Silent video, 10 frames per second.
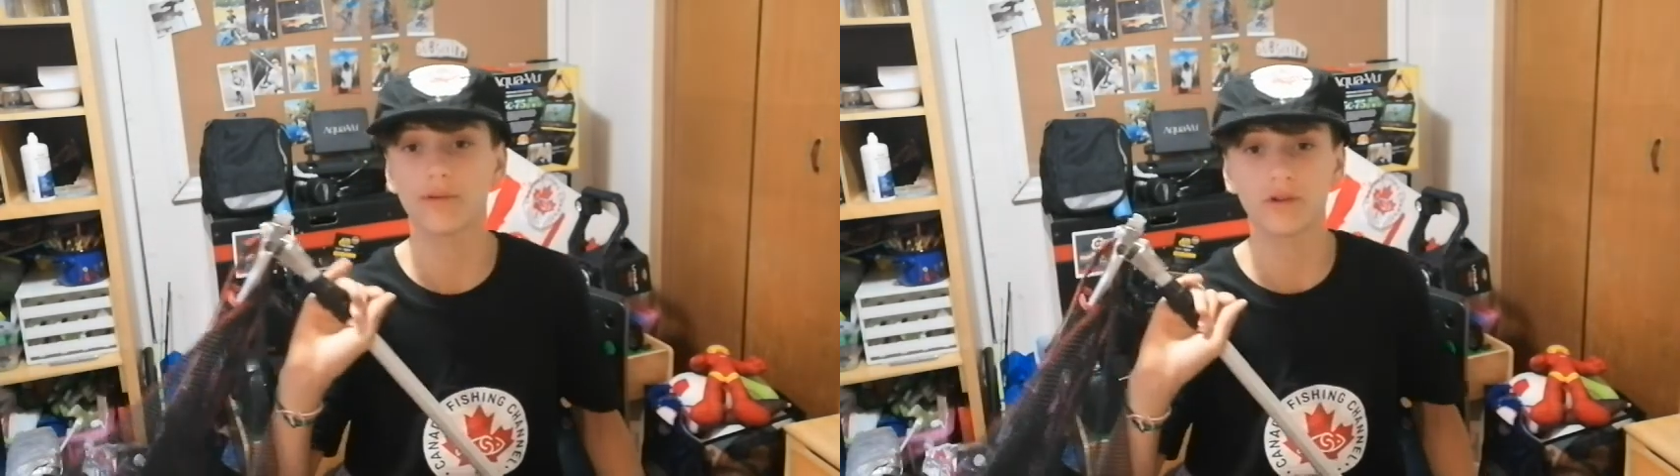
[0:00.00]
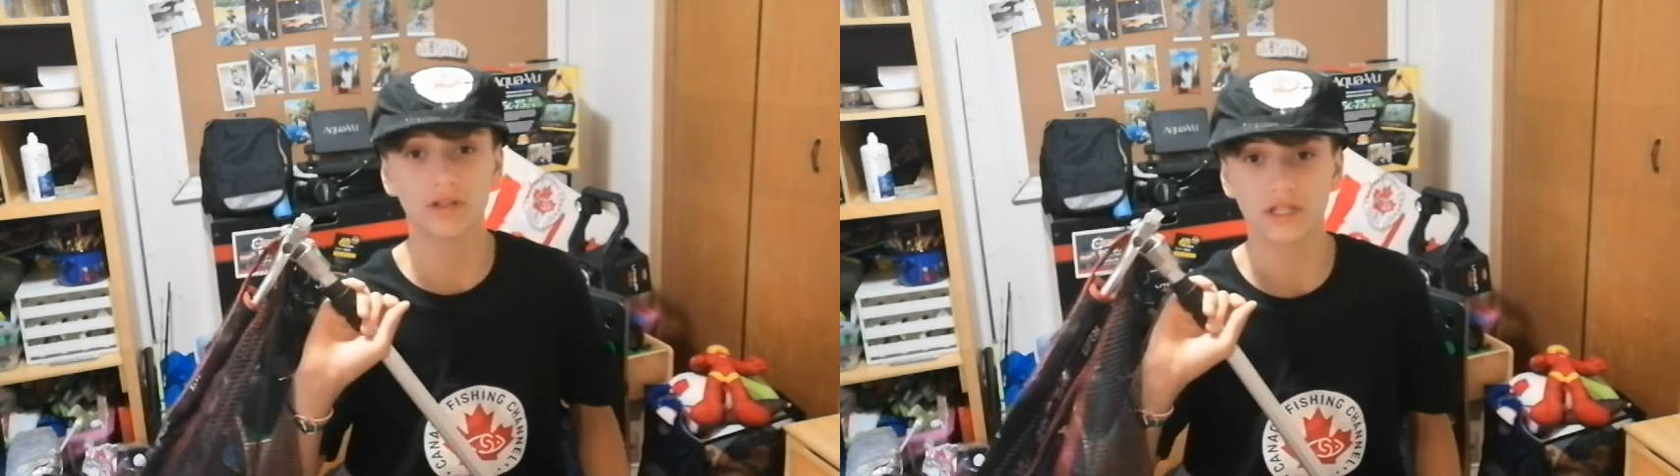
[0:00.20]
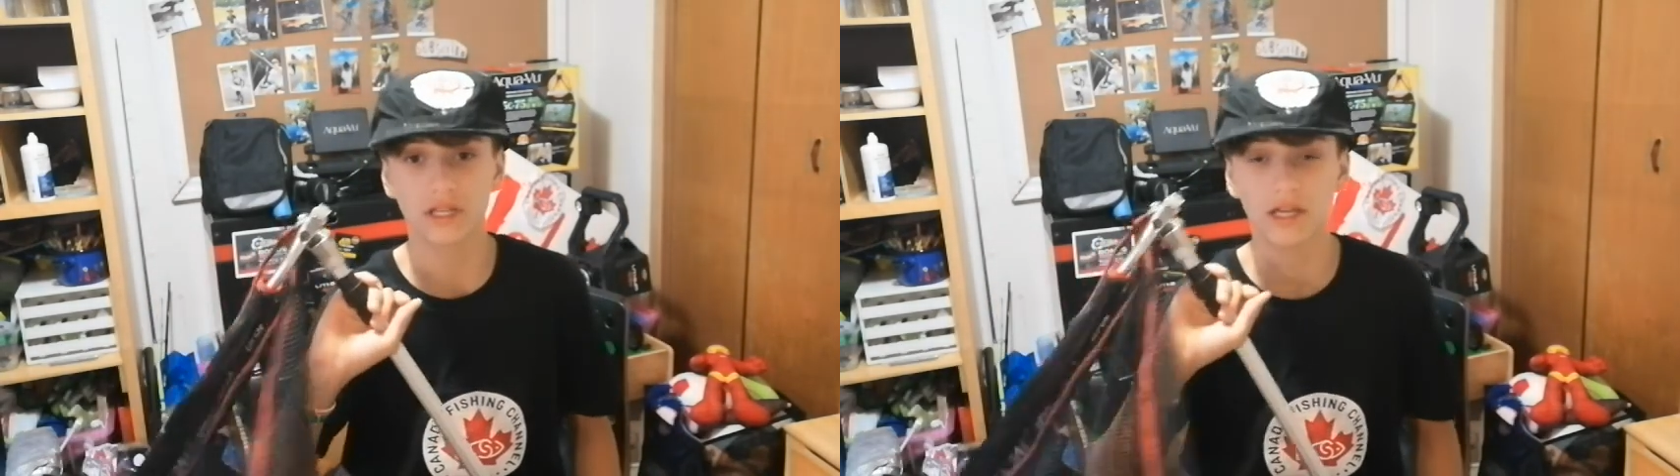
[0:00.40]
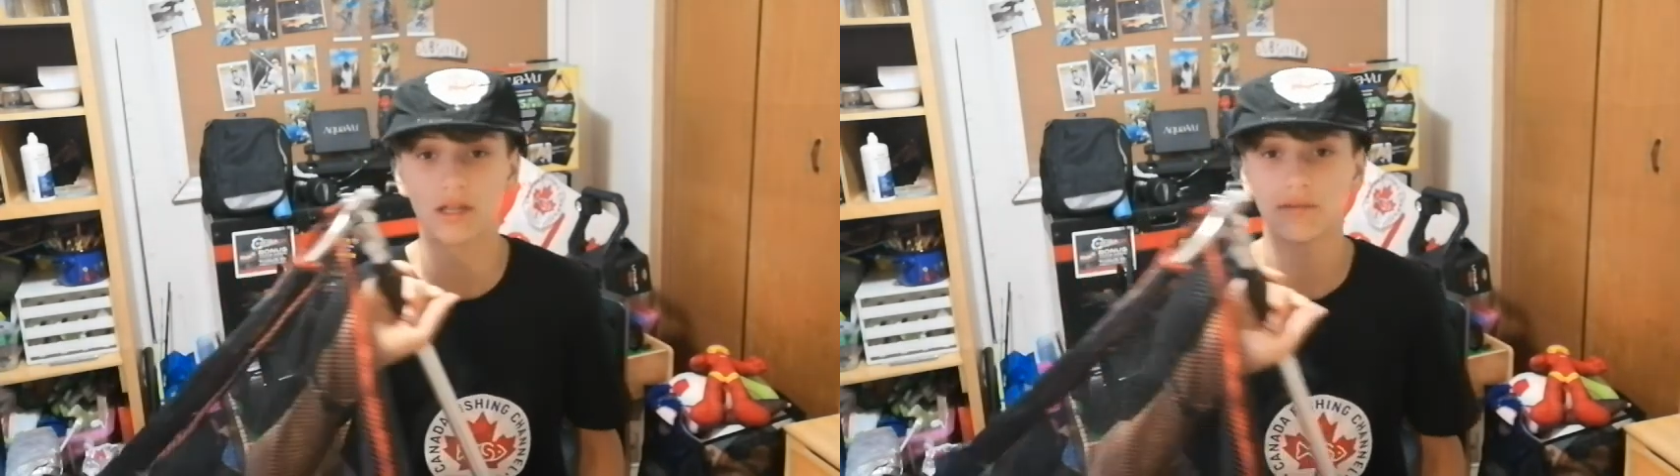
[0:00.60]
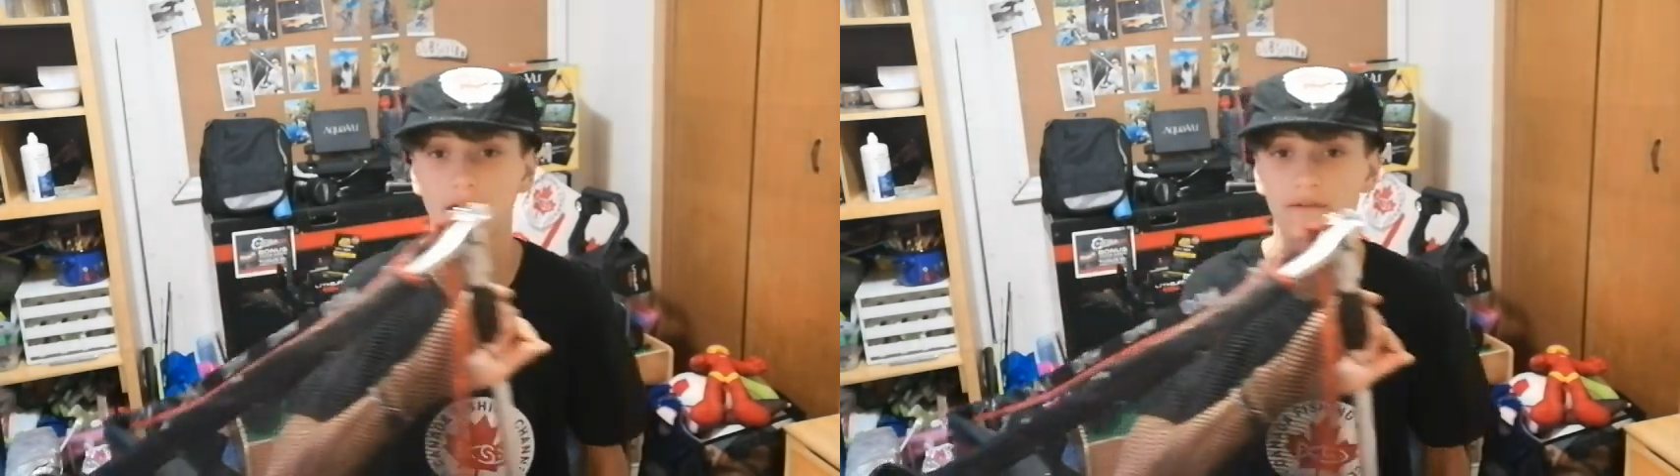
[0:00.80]
You could see it
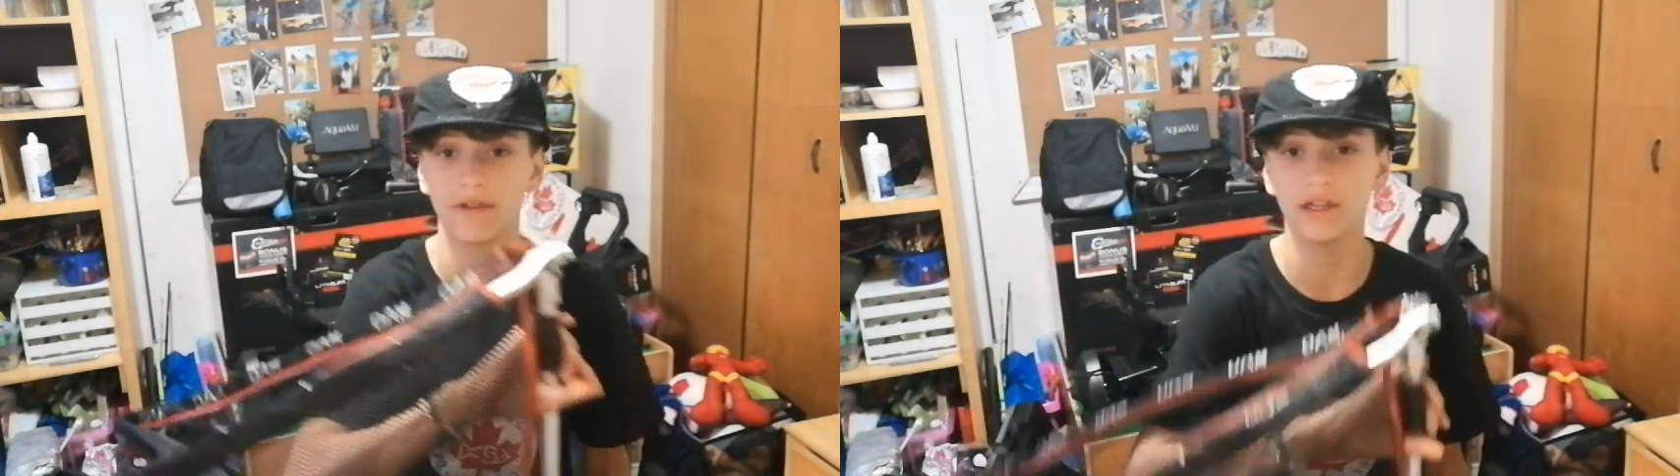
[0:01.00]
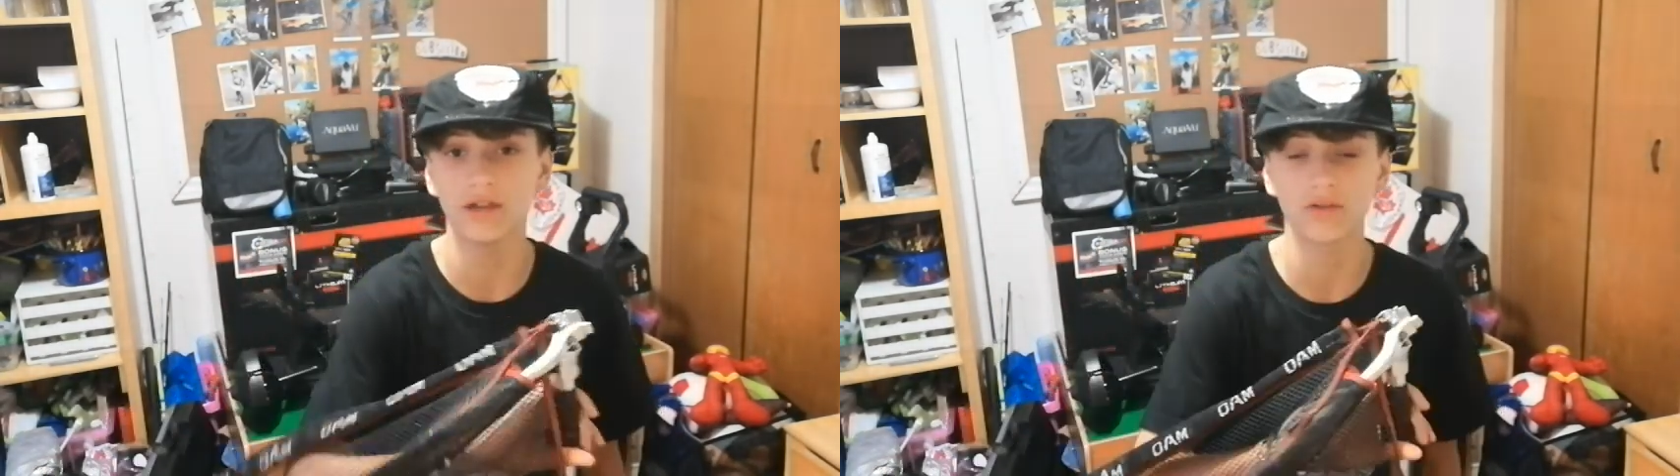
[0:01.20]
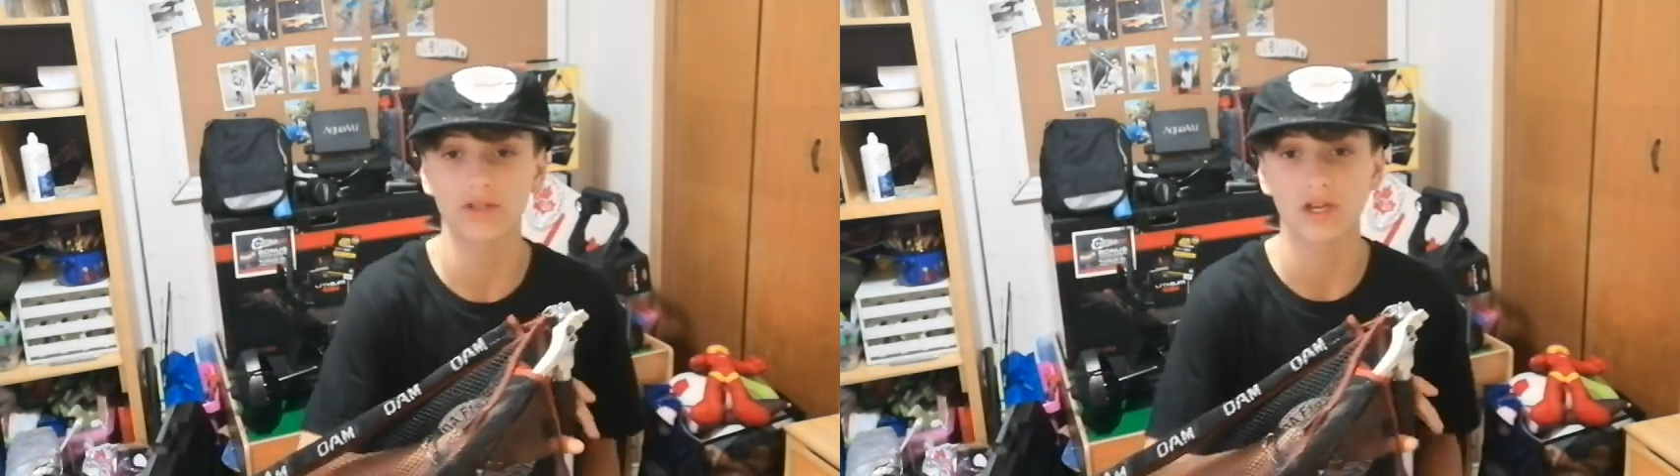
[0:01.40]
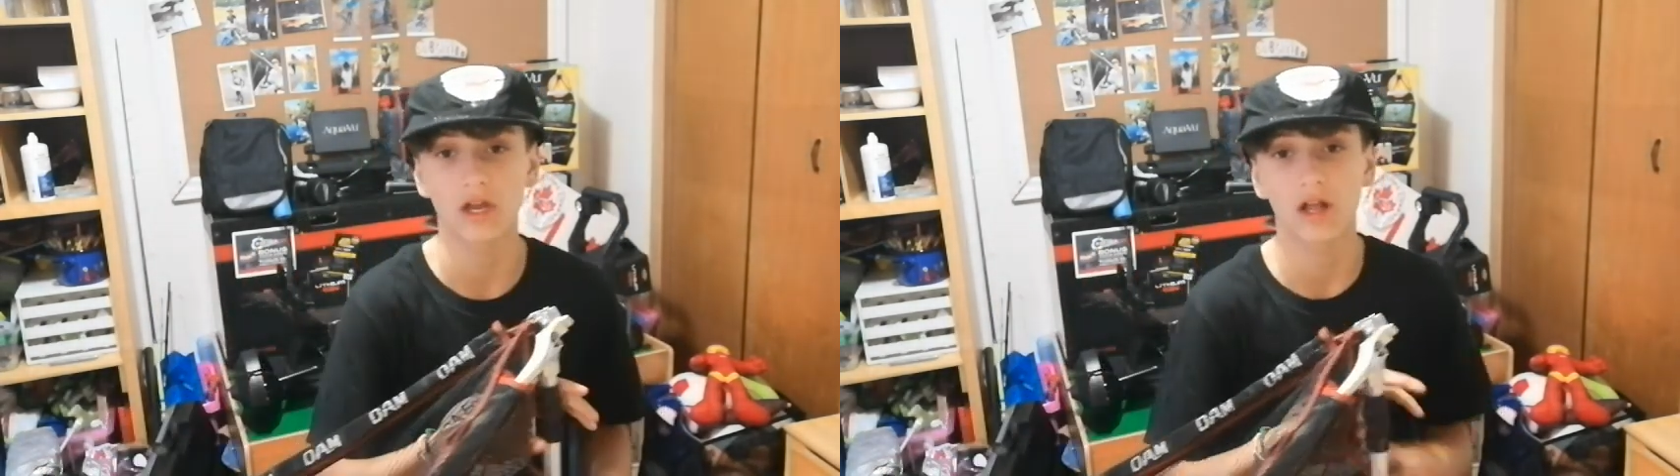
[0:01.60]
in my videos,